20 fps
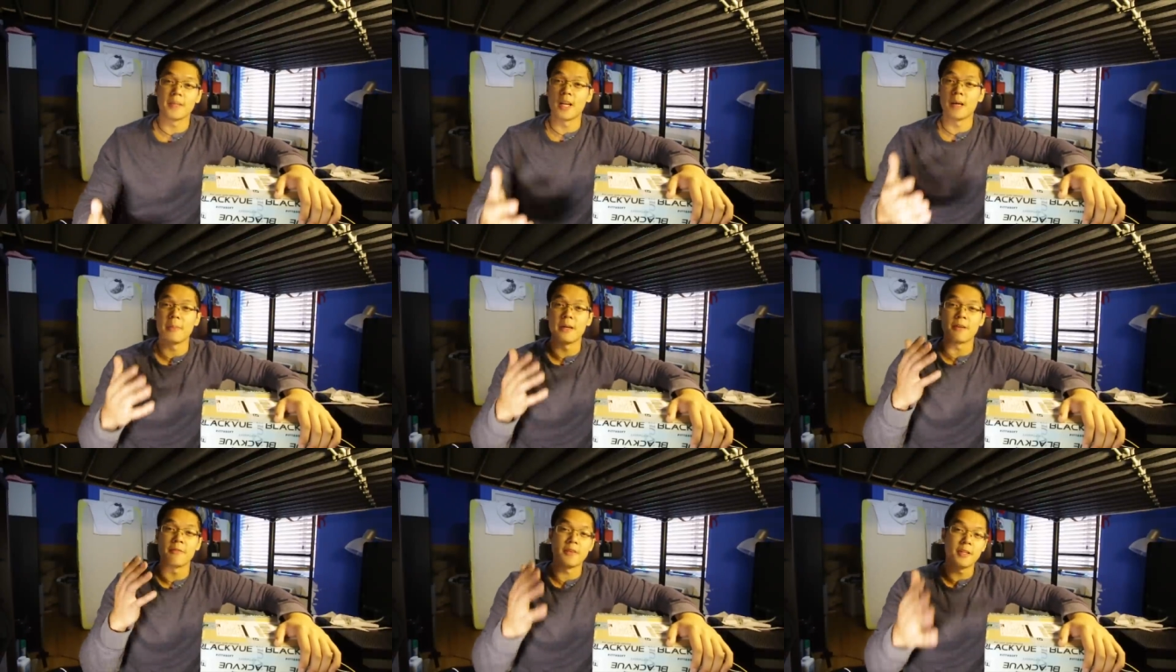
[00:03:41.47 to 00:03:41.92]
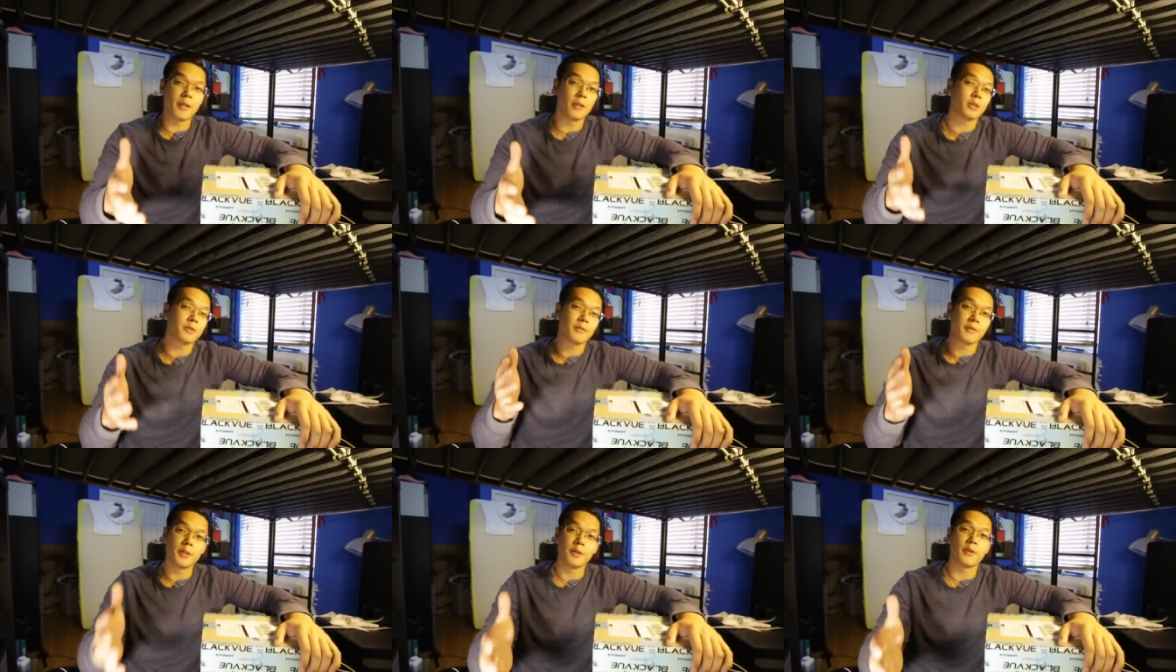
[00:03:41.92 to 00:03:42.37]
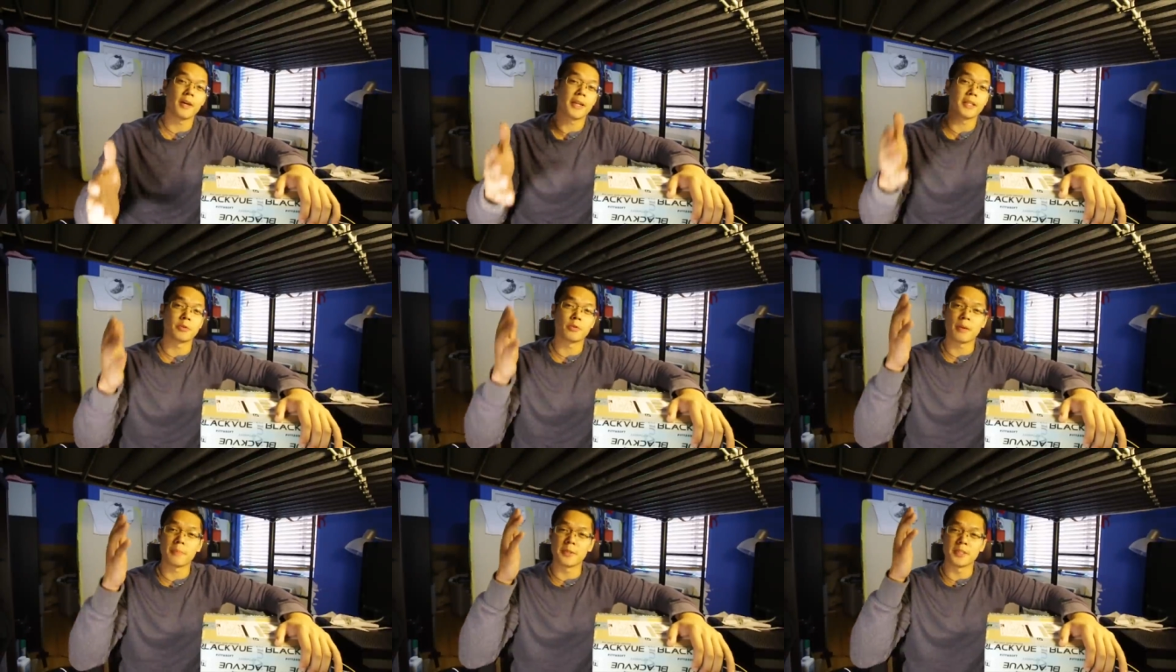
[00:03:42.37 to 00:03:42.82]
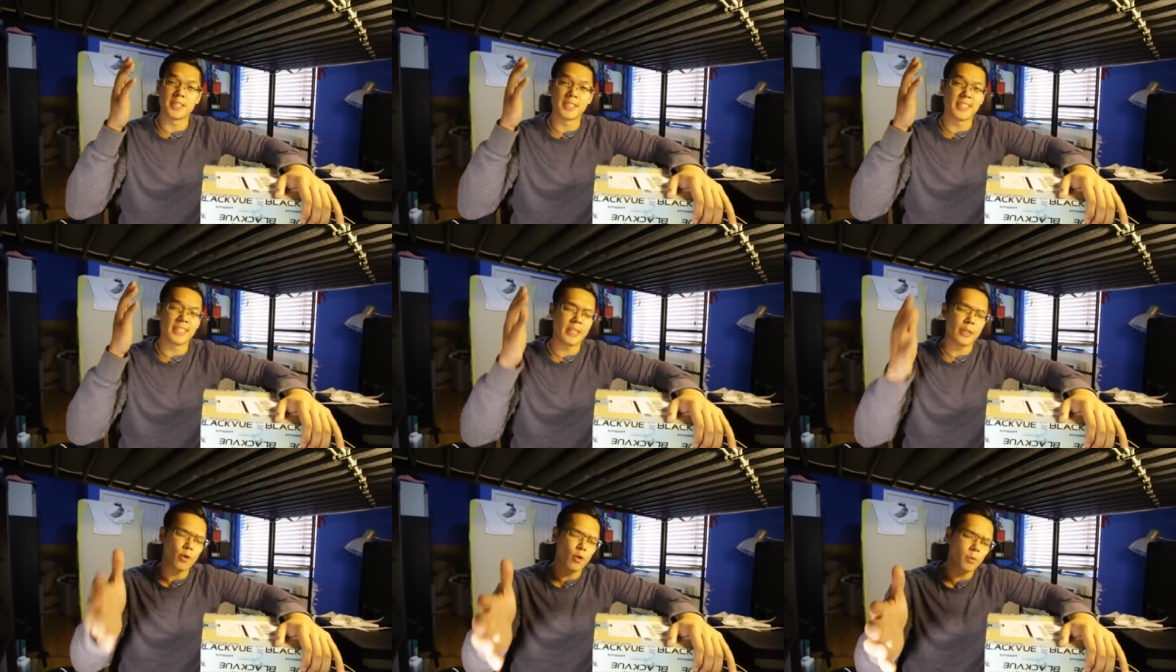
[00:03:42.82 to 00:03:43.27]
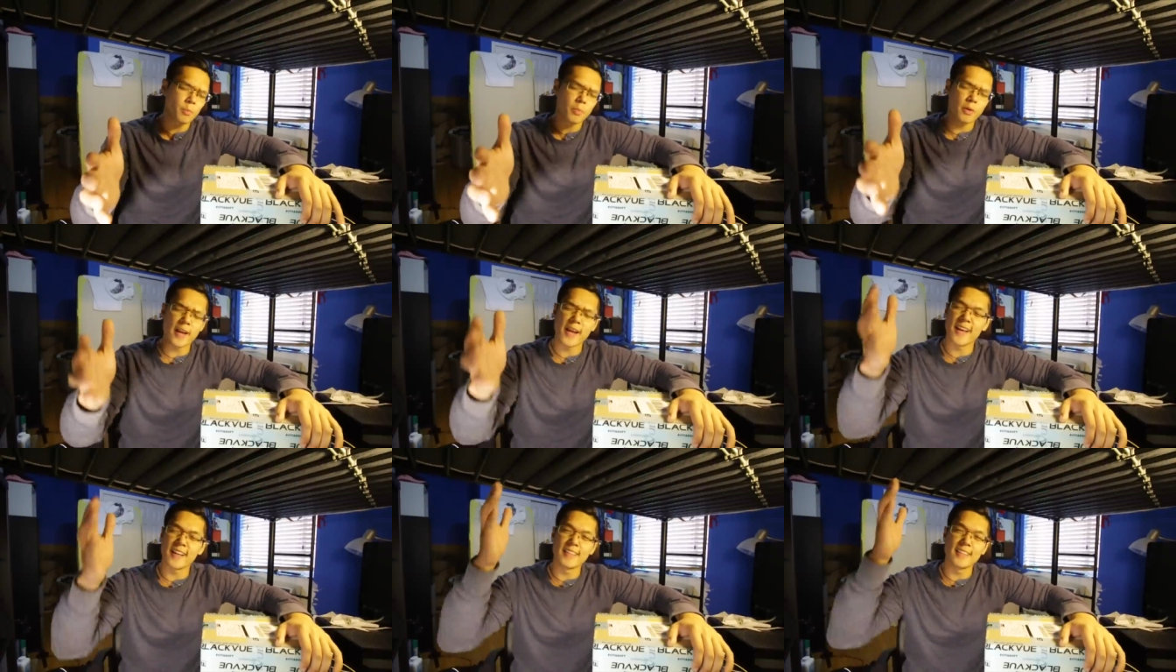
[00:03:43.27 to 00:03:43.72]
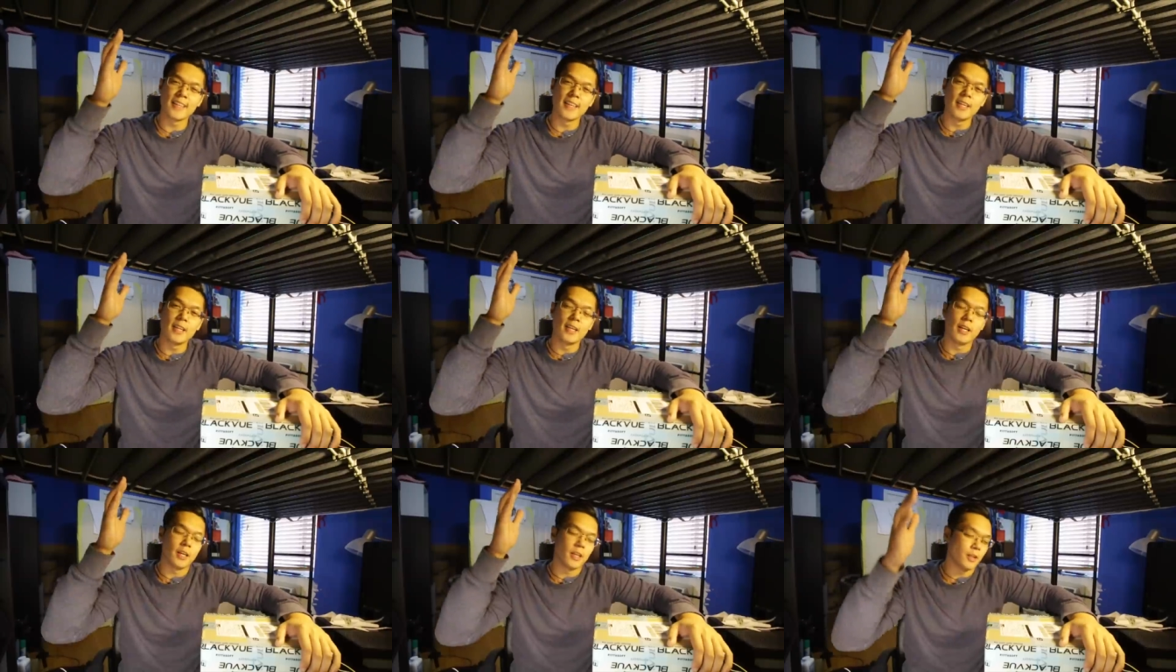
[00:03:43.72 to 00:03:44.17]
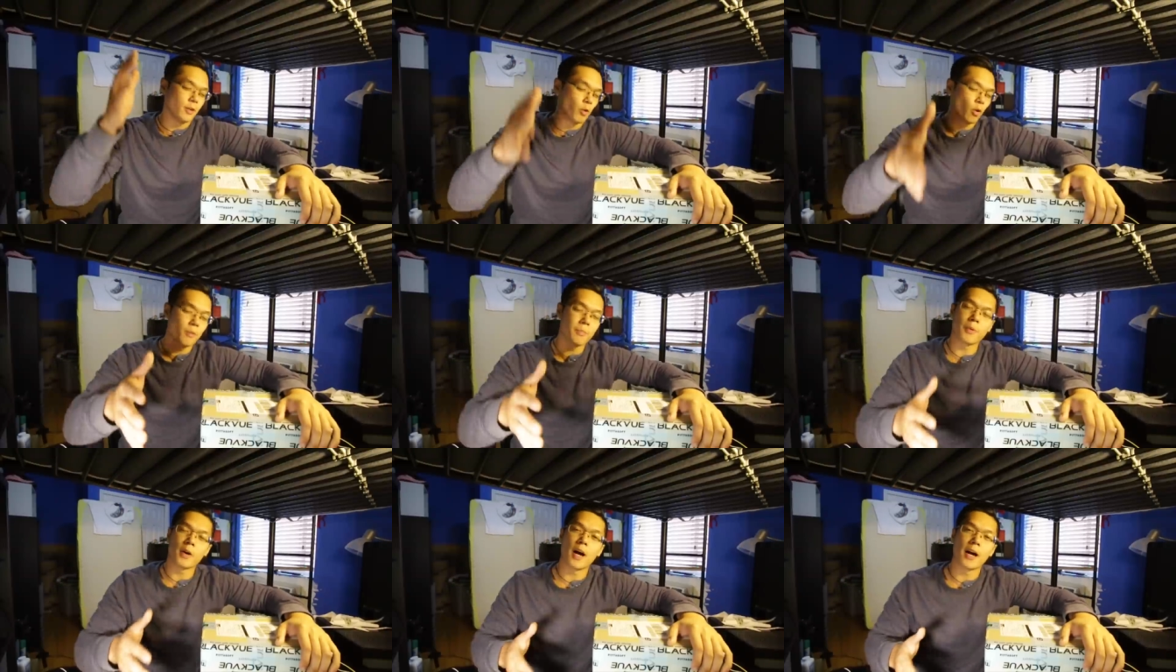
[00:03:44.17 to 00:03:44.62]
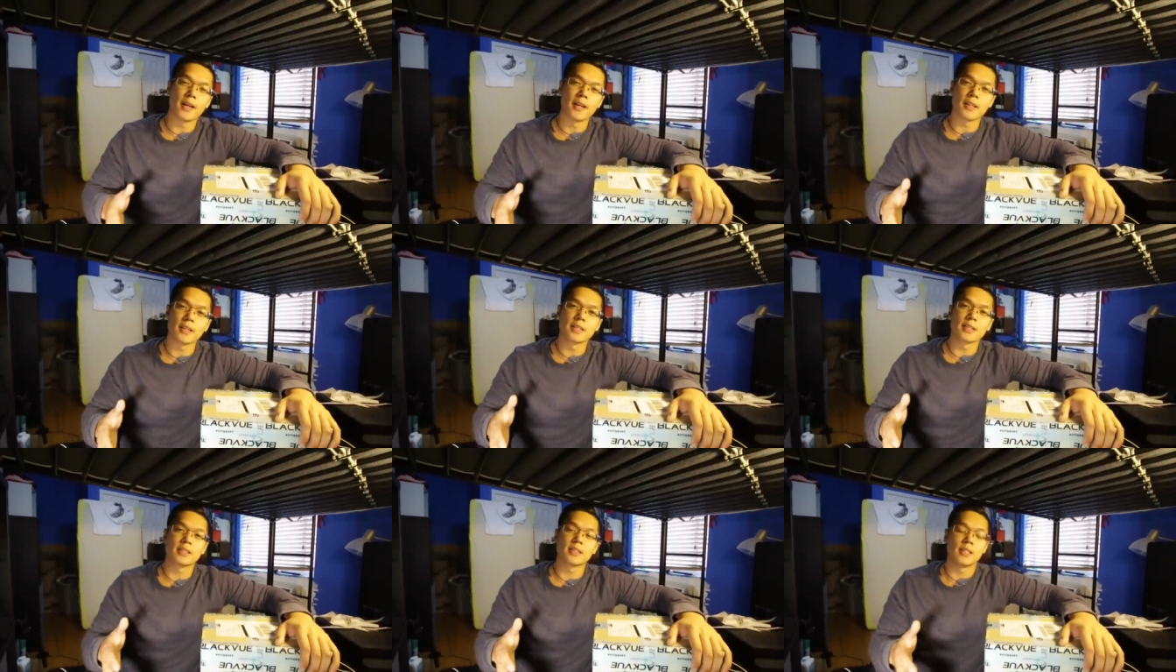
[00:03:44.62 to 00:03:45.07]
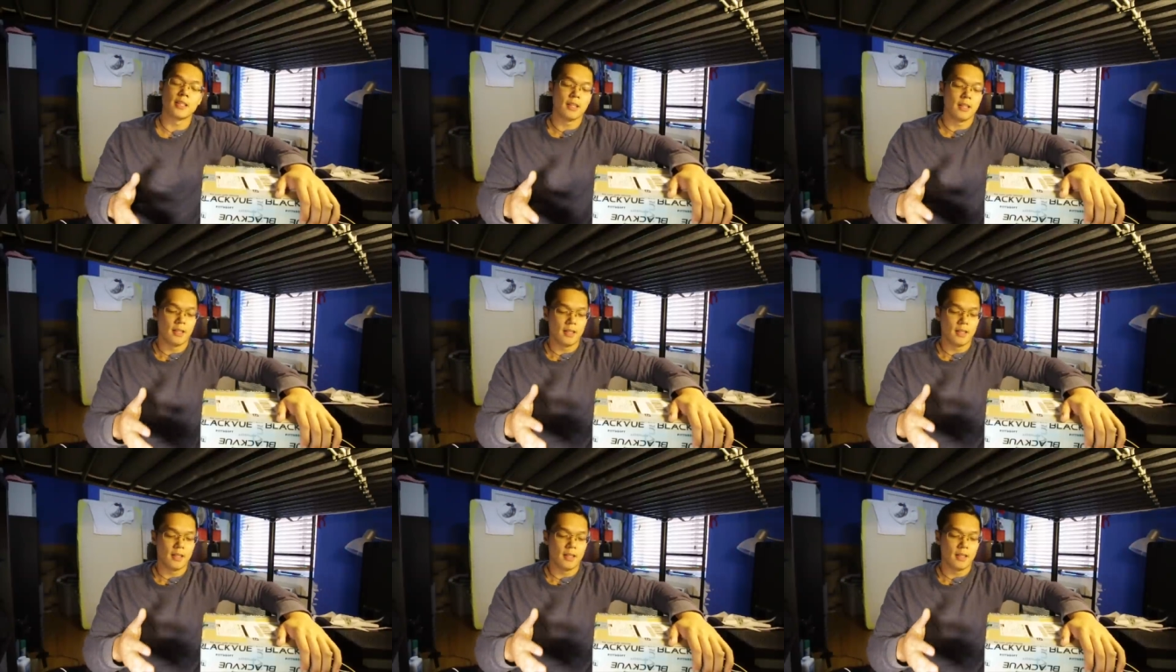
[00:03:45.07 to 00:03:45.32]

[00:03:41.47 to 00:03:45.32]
and I'll make videos for you guys representing your brand, your products,